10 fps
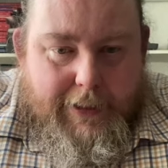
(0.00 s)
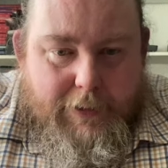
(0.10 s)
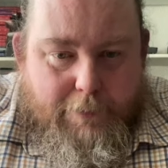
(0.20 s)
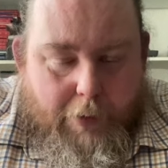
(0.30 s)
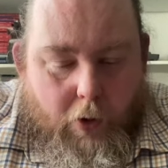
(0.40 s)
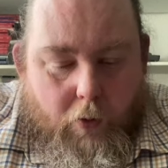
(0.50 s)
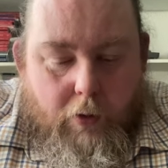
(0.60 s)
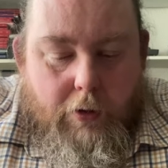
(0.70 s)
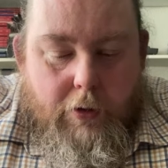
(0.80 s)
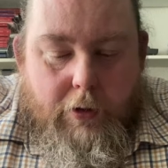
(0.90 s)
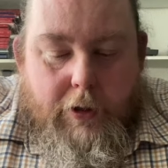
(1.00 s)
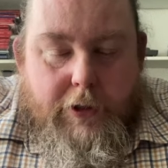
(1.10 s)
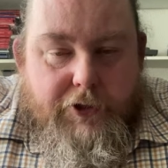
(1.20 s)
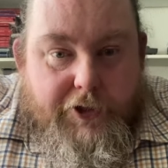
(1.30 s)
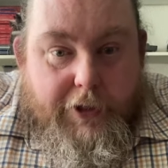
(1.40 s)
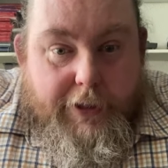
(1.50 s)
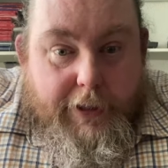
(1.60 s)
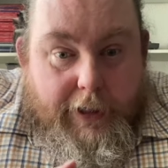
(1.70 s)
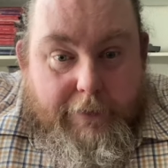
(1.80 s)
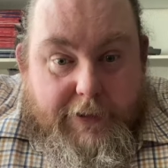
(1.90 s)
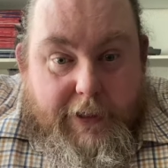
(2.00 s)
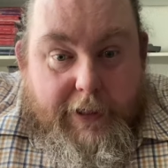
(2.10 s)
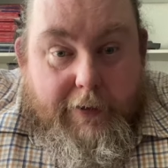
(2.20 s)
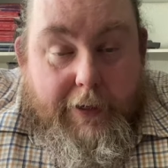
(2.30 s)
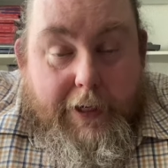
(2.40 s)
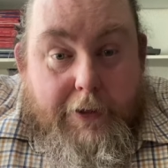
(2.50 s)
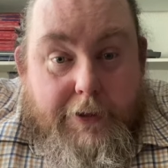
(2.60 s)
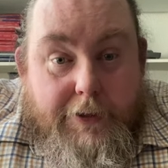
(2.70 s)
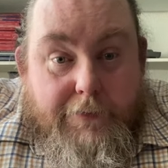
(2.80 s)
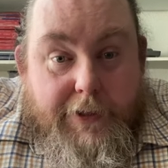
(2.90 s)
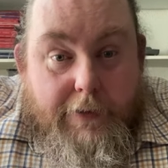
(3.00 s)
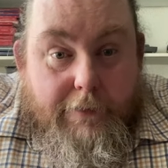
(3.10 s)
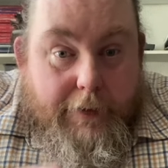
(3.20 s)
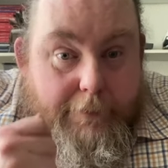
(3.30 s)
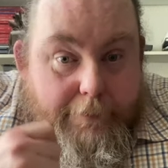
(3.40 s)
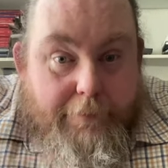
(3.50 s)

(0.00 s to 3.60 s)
This bowl started life as a little ingot of silver